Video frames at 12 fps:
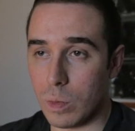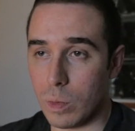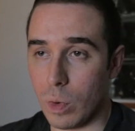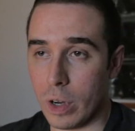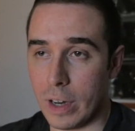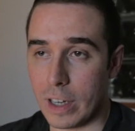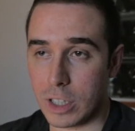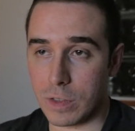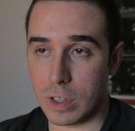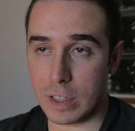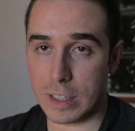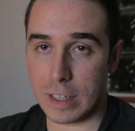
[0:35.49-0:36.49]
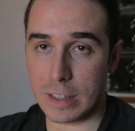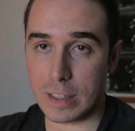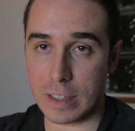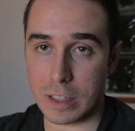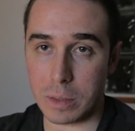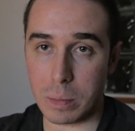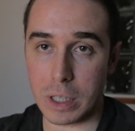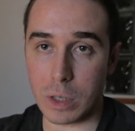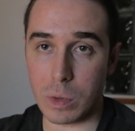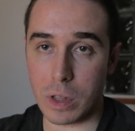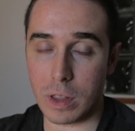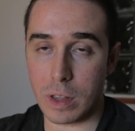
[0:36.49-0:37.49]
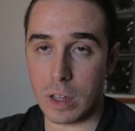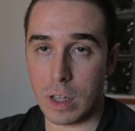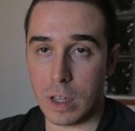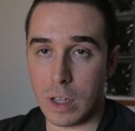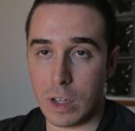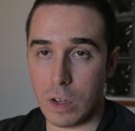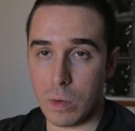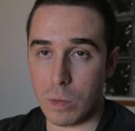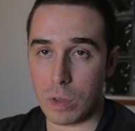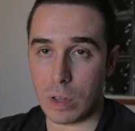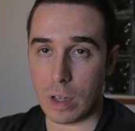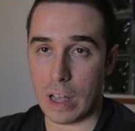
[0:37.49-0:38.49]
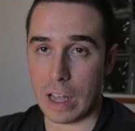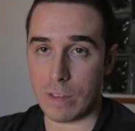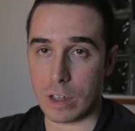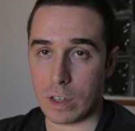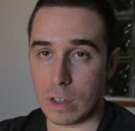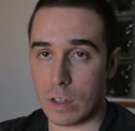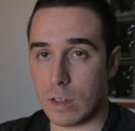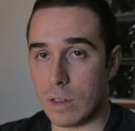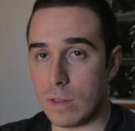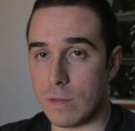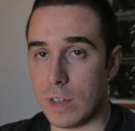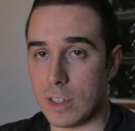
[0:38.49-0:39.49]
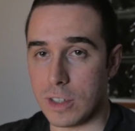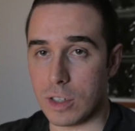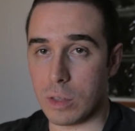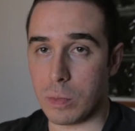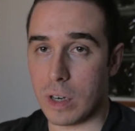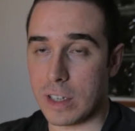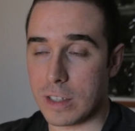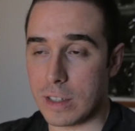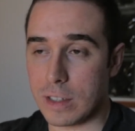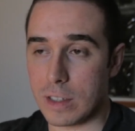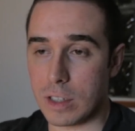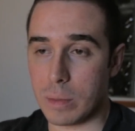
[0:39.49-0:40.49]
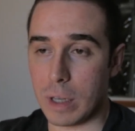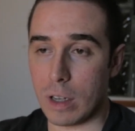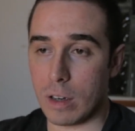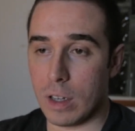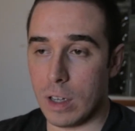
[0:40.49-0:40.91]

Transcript: One, extroverted sensing is big without having physical presence. It's about